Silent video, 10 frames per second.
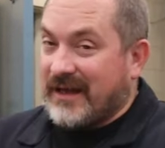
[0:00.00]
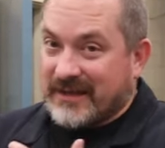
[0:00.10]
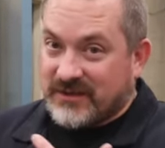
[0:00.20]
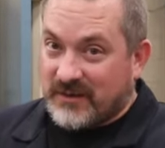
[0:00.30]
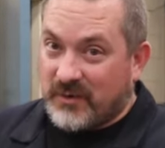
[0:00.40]

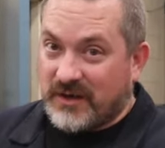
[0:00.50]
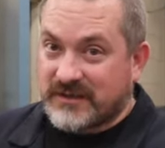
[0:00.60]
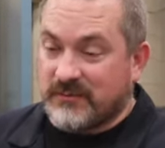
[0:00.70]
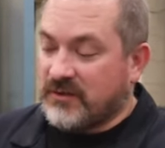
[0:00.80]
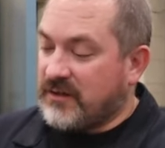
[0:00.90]
It's not
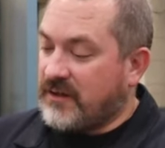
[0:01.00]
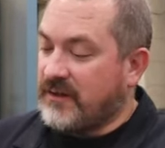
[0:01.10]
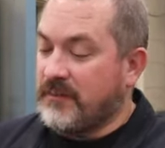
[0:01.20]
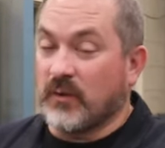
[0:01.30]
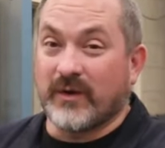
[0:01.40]
impossible,
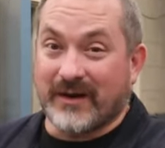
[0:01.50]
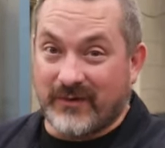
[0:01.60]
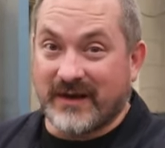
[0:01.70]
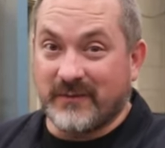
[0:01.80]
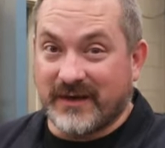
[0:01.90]
but what I
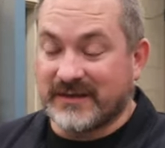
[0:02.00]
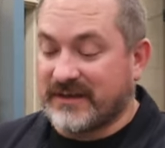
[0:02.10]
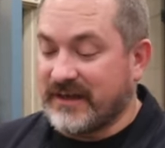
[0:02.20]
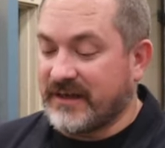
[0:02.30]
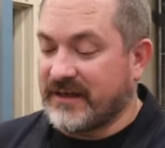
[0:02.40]
recommend
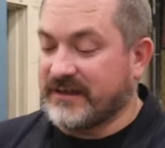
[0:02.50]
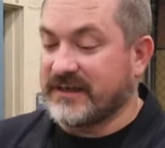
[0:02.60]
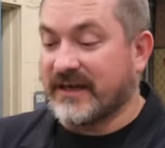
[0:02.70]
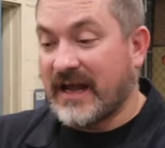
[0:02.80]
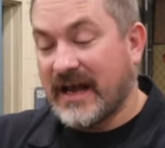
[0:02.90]
instead is
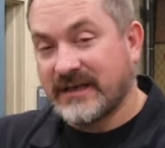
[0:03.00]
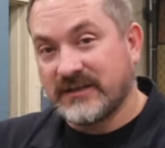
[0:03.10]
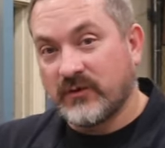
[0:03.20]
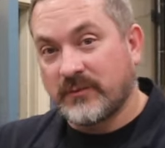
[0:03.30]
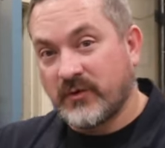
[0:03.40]
that
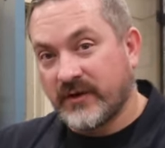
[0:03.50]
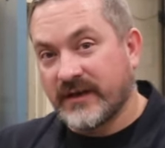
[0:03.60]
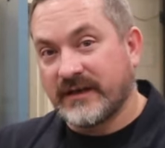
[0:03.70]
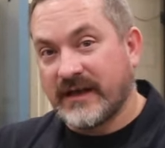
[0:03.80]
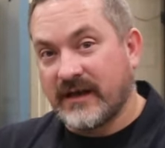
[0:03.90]
as you are
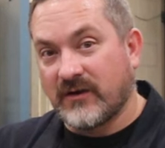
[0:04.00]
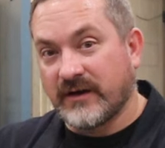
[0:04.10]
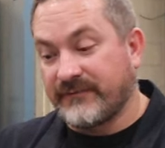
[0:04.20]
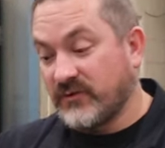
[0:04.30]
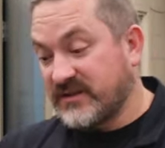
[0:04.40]
putting it
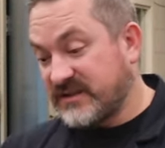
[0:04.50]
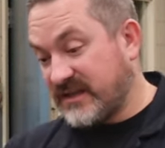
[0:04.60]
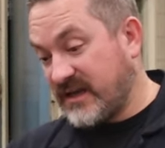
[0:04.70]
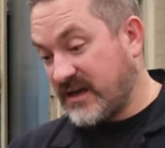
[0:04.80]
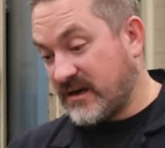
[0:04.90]
down, if you
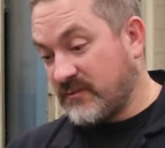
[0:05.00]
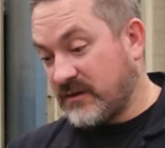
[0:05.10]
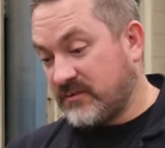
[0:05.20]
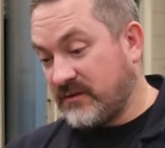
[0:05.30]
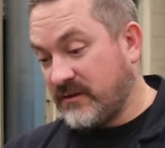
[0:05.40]
see an air
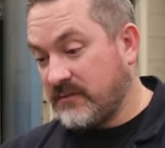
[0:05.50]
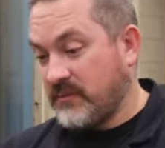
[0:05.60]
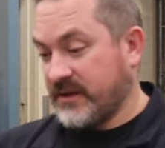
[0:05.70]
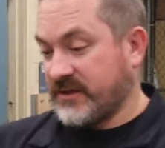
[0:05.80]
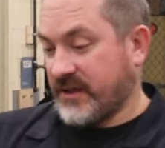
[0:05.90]
bubble,
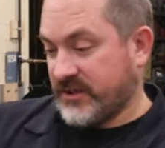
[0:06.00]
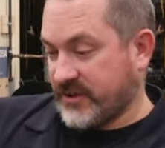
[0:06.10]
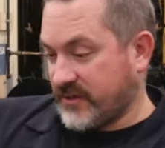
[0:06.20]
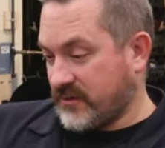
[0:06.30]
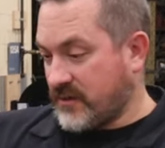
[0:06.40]
by
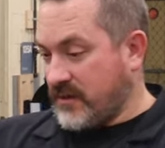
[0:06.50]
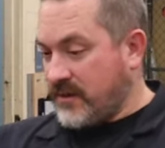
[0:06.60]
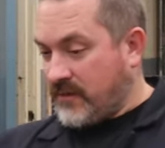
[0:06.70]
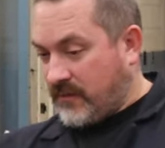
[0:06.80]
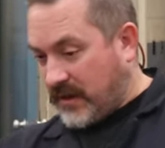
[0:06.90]
changing your
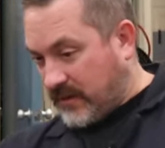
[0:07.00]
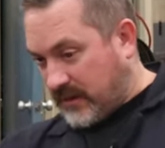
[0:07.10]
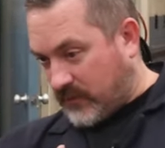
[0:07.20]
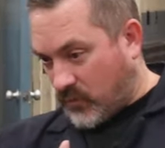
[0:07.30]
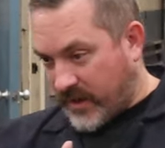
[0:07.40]

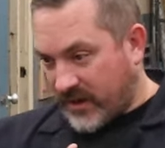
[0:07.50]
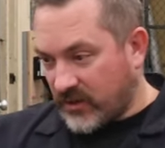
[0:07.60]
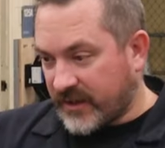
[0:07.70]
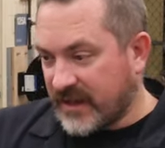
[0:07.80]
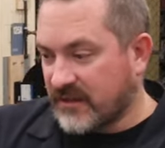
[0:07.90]
uh, way you're
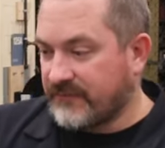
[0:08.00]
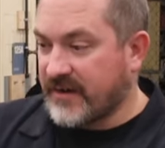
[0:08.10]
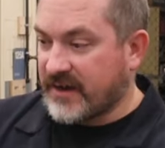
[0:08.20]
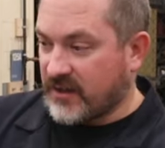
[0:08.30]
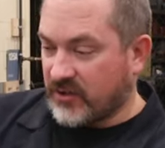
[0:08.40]
looking at the
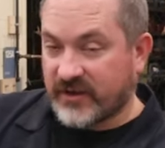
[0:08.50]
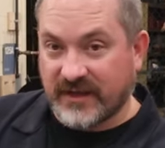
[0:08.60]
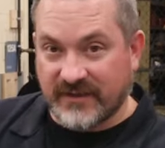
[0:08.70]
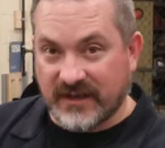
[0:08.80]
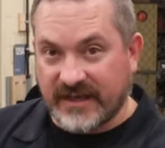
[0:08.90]
vinyl and
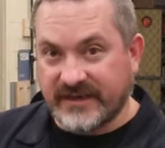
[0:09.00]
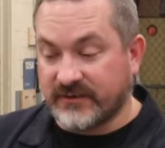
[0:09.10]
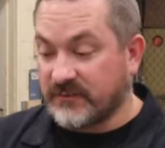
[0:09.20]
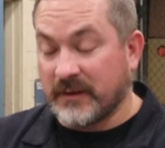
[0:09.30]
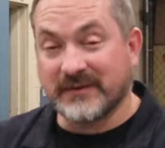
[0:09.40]
looking at the light,
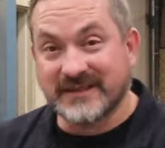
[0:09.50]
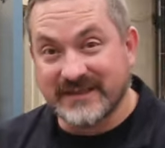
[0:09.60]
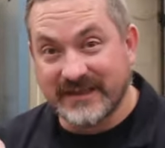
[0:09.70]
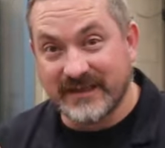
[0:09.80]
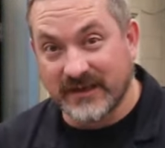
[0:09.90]
you'll be able to
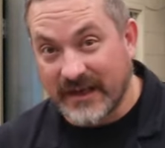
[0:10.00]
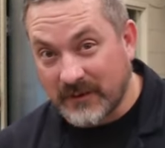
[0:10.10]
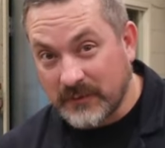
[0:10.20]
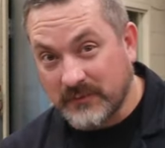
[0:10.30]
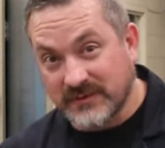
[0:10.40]
see little
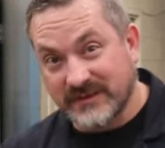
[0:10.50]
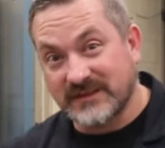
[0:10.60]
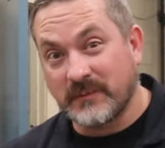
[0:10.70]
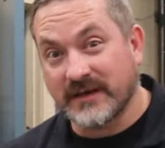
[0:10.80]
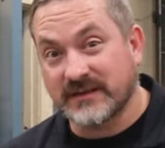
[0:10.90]
air bubbles and
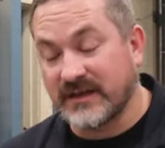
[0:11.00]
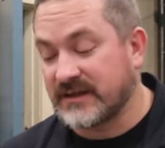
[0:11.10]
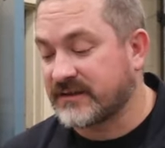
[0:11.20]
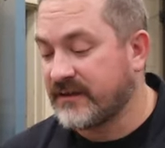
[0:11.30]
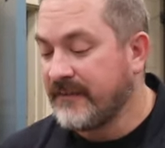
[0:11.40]
specks of
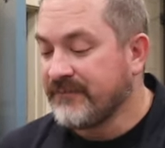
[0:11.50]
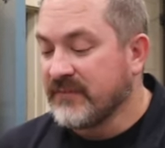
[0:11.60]
dust.